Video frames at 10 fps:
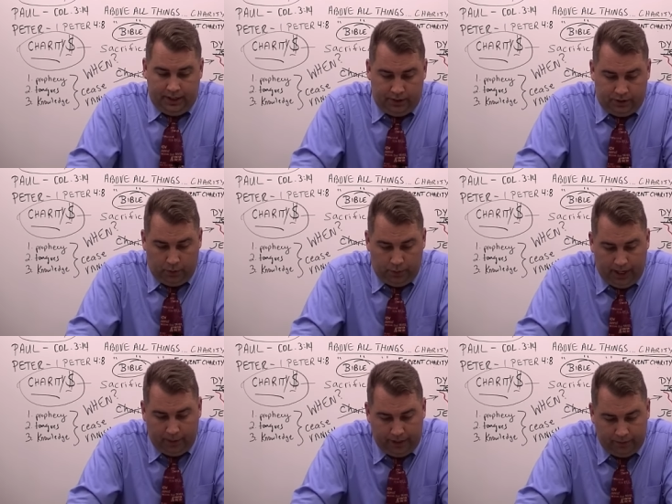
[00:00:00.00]
And so
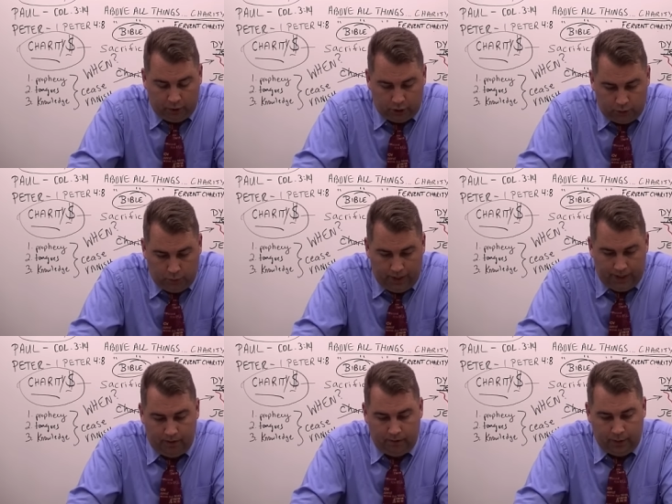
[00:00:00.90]
when I read verse
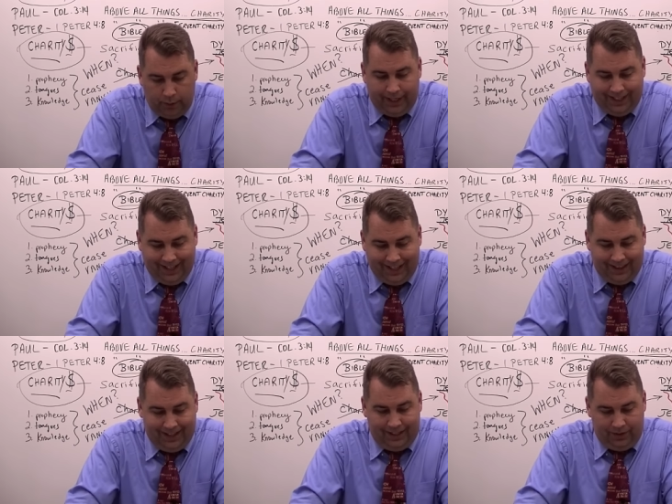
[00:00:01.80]
12, I read it
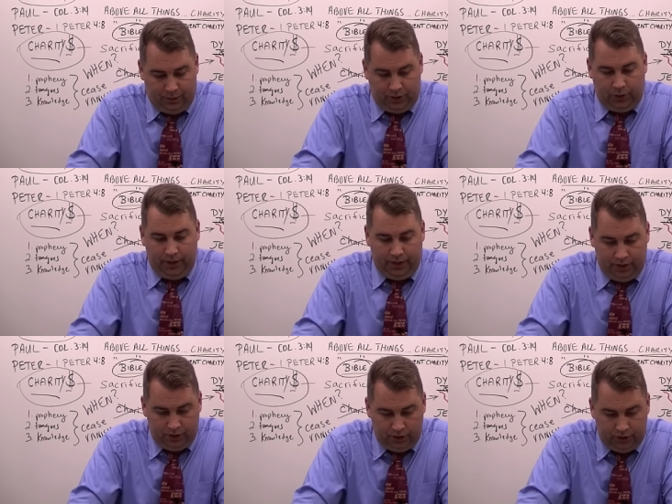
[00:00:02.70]
like this, 1
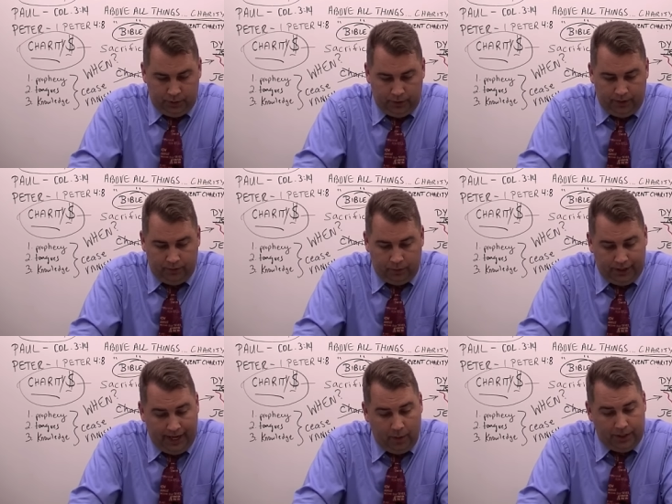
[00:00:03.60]
Corinthians 13, 12.
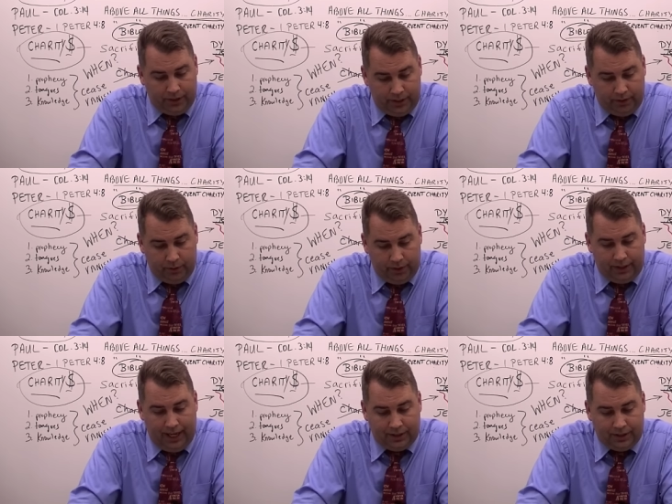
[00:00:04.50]
For now we see through a
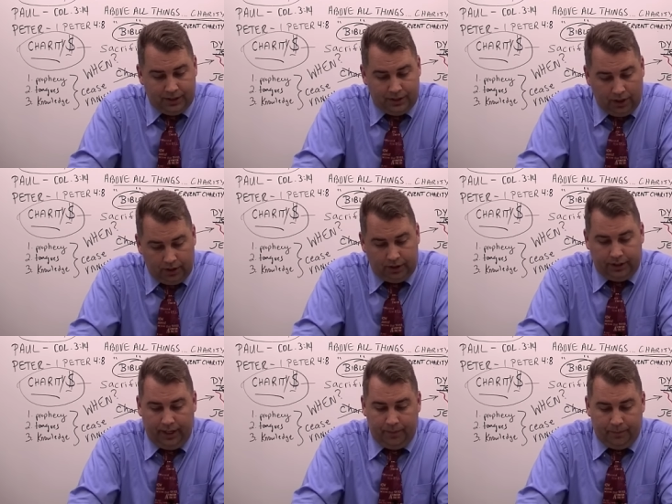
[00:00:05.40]
glass
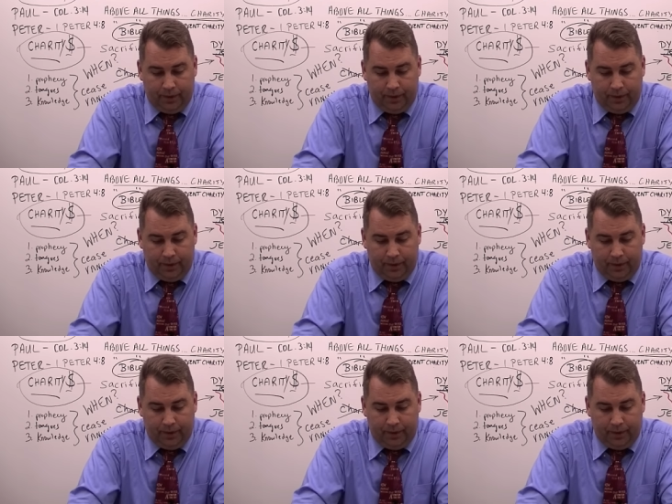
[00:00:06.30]
darkly.